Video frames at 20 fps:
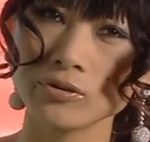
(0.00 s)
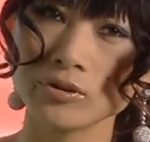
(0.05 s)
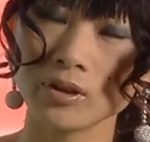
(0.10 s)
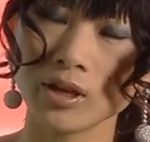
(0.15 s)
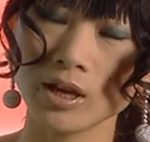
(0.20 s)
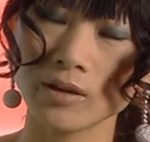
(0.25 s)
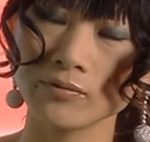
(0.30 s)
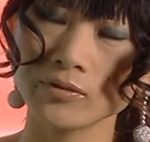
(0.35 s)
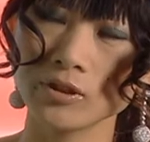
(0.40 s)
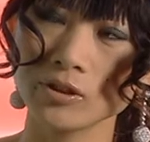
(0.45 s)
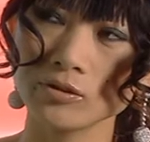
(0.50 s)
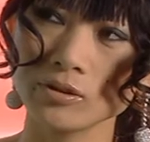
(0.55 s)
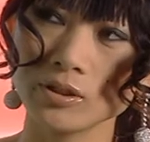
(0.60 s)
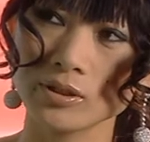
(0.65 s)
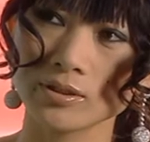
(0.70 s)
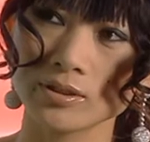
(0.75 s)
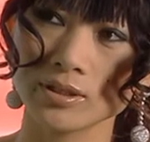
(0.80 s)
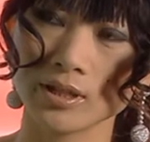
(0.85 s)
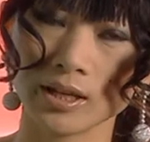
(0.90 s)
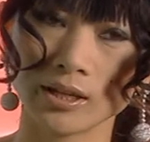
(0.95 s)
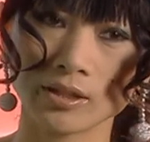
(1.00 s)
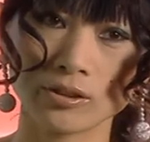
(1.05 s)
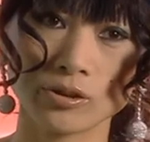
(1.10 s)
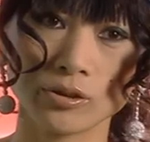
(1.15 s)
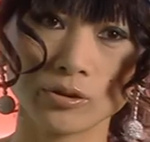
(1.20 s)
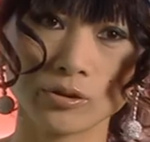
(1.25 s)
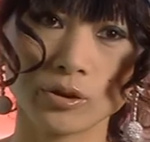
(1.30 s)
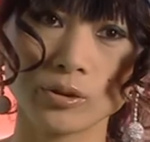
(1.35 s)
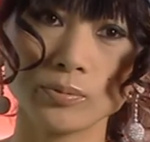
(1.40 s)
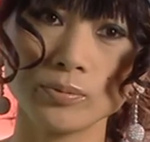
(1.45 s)
I've noticed, like in
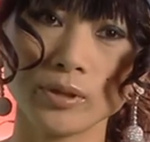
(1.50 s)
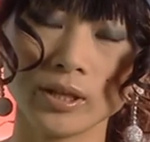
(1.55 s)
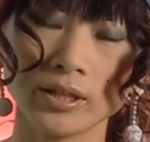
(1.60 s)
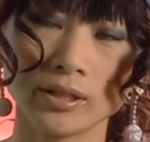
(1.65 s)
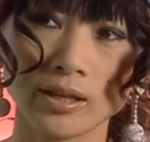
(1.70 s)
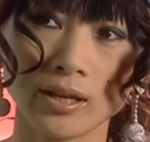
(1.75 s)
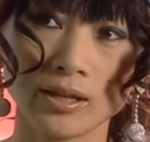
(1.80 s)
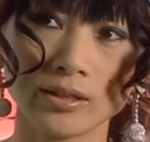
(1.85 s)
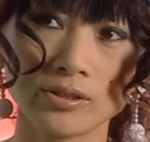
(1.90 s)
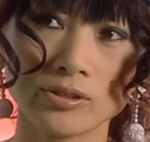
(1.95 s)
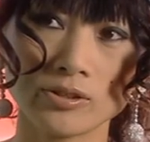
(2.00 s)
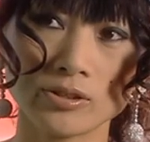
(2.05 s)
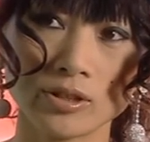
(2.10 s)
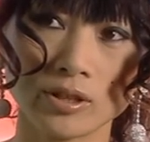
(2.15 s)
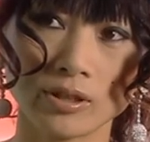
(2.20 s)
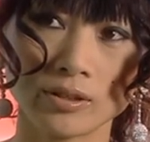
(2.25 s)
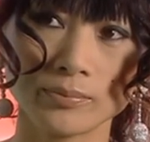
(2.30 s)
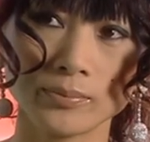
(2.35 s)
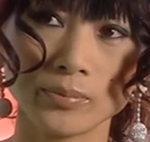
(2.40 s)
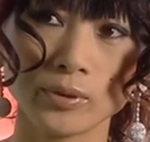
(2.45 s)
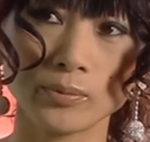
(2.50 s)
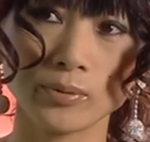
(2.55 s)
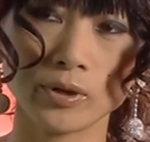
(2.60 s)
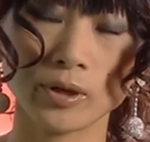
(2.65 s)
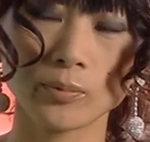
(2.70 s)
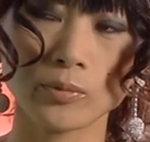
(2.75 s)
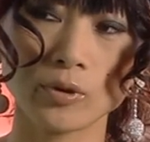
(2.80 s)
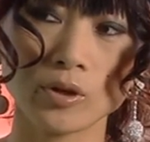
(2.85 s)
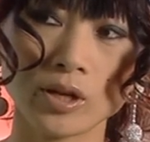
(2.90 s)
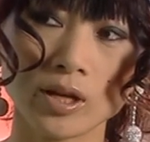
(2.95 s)
Europe and Asia, people
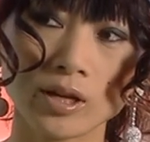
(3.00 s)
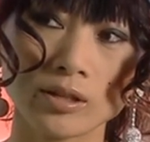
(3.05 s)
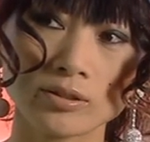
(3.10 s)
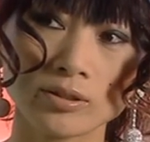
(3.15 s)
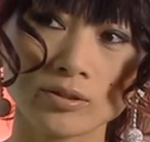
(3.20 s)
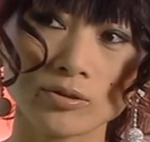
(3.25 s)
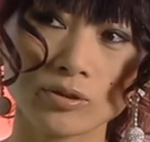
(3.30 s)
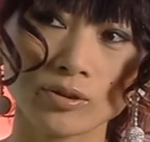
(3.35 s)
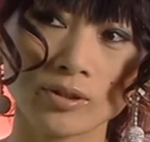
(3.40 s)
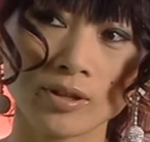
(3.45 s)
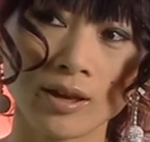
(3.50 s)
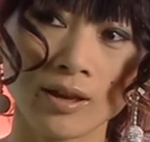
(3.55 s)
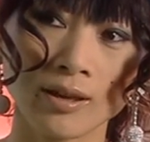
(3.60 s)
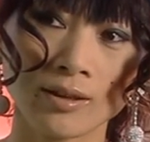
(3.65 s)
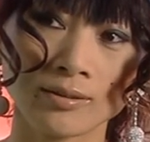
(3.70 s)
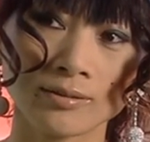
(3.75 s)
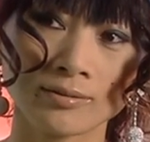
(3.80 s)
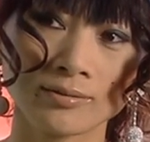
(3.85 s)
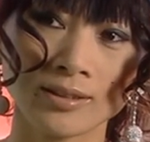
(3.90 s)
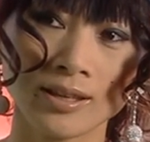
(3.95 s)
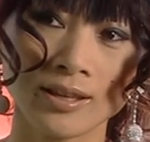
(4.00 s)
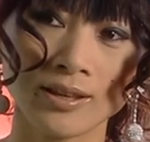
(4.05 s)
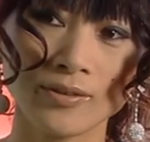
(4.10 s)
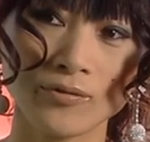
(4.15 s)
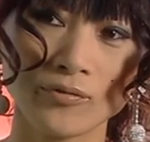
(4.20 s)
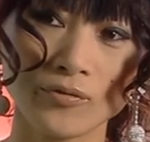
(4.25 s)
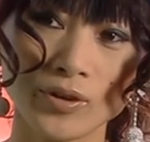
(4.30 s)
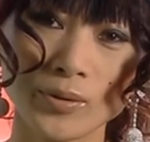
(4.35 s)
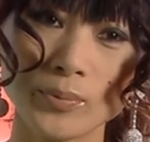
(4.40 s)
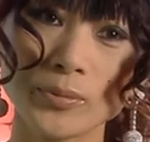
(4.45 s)
are more concentrated on
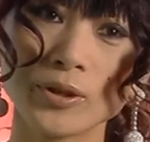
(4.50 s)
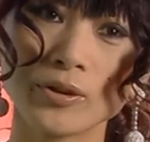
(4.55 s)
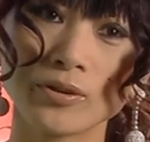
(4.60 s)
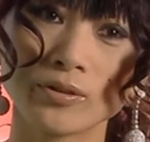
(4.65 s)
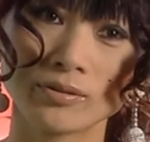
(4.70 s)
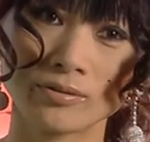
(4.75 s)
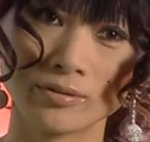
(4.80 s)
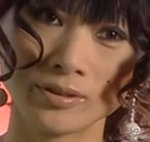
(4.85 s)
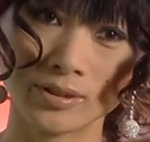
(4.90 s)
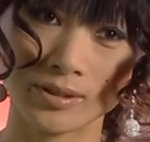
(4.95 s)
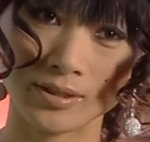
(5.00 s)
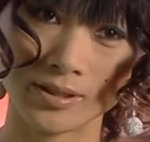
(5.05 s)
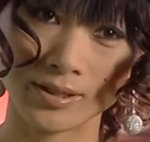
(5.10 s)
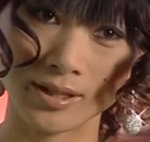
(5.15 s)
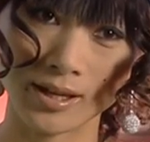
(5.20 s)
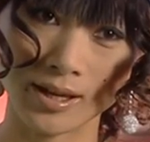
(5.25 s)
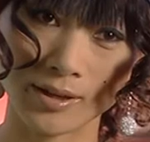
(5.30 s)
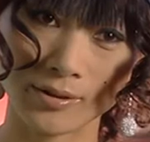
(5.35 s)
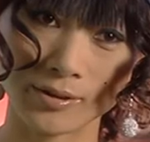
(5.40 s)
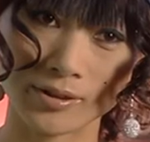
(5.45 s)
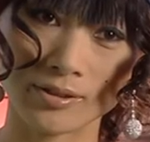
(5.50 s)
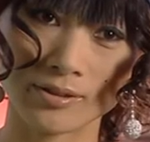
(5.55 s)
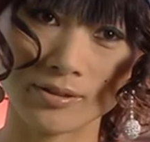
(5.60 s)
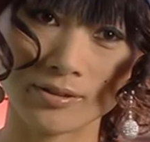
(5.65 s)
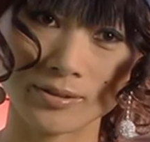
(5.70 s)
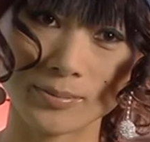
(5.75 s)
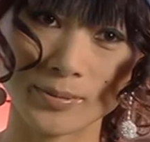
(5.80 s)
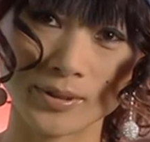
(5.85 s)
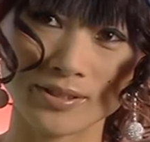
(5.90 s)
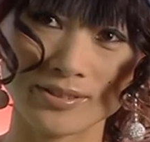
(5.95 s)
female leading
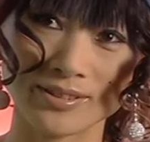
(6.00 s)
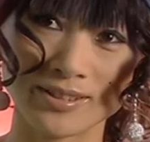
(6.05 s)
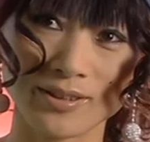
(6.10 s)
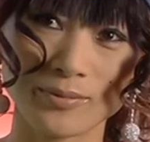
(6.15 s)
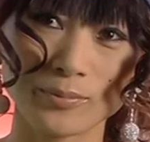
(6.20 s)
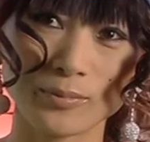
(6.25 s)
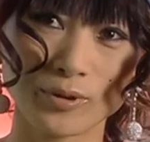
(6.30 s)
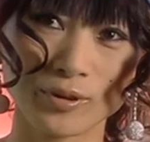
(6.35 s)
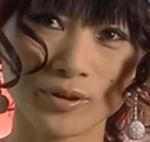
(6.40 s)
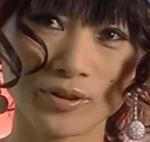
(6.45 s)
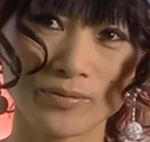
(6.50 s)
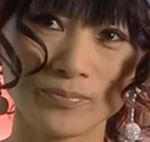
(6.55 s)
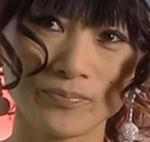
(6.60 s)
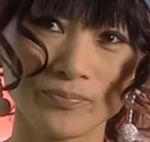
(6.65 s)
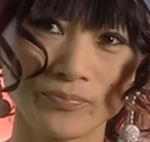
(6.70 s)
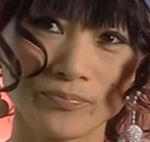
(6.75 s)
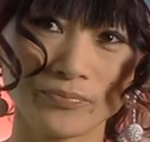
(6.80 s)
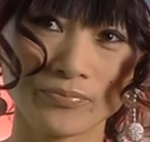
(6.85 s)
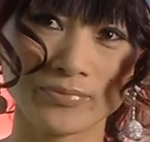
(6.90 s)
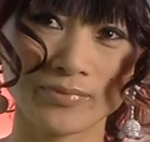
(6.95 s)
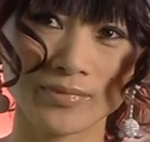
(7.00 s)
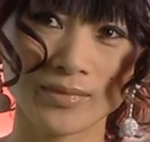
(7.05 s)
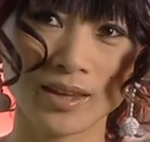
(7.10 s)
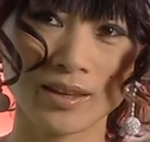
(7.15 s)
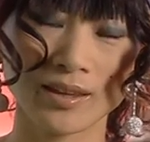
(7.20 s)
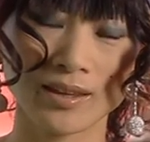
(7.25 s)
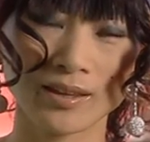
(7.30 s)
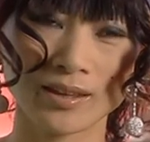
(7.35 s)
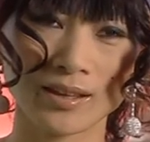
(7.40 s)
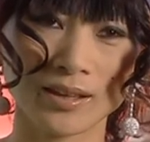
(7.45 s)
characters because they are more
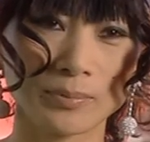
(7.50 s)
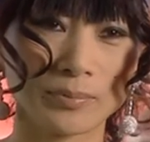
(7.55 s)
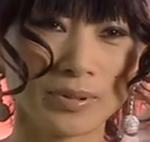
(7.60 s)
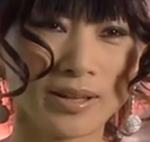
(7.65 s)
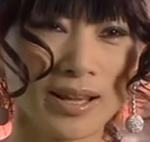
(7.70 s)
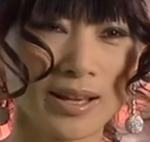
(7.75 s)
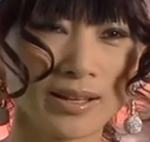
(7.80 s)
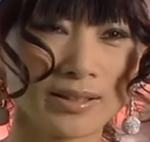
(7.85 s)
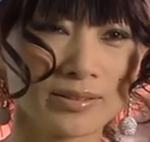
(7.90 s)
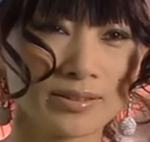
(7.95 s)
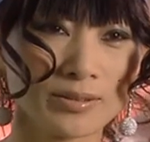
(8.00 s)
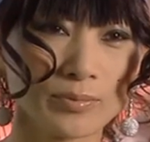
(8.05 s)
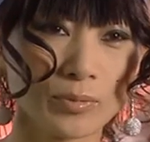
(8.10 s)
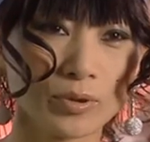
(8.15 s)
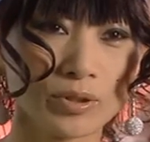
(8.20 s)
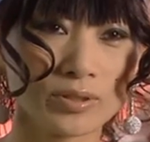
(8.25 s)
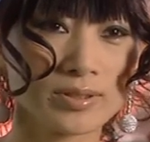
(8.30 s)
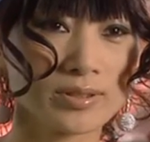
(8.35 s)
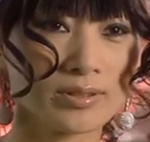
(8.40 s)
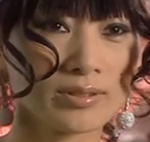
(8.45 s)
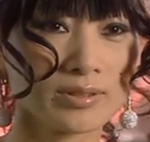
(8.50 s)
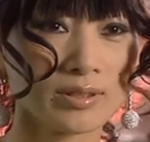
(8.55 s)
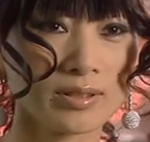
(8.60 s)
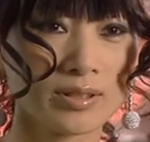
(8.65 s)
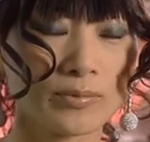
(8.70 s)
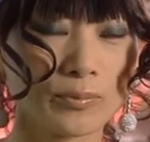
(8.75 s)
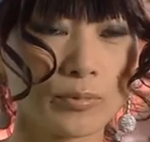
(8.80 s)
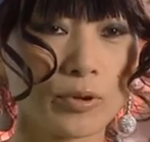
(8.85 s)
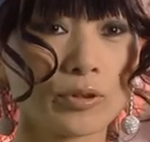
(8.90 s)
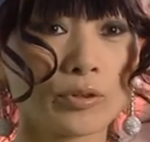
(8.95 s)
complex, more
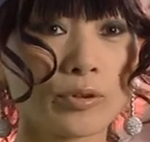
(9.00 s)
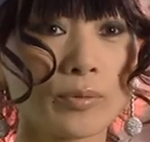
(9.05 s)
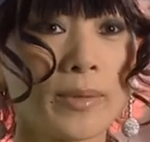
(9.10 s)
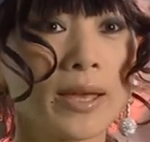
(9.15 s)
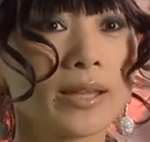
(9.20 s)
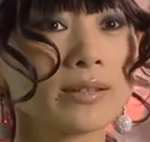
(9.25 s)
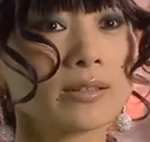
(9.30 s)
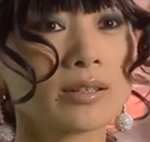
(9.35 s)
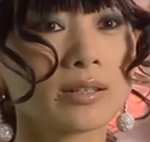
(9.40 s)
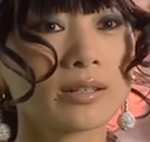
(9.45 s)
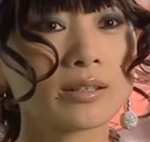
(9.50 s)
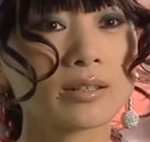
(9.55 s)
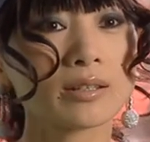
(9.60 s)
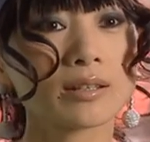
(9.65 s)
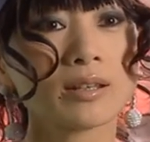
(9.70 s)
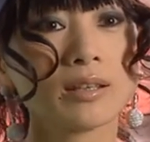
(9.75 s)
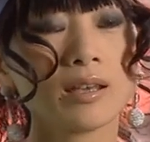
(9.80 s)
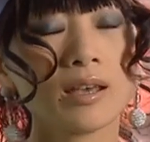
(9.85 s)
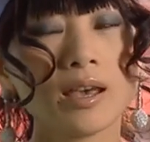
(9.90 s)
sensitive, more romantic.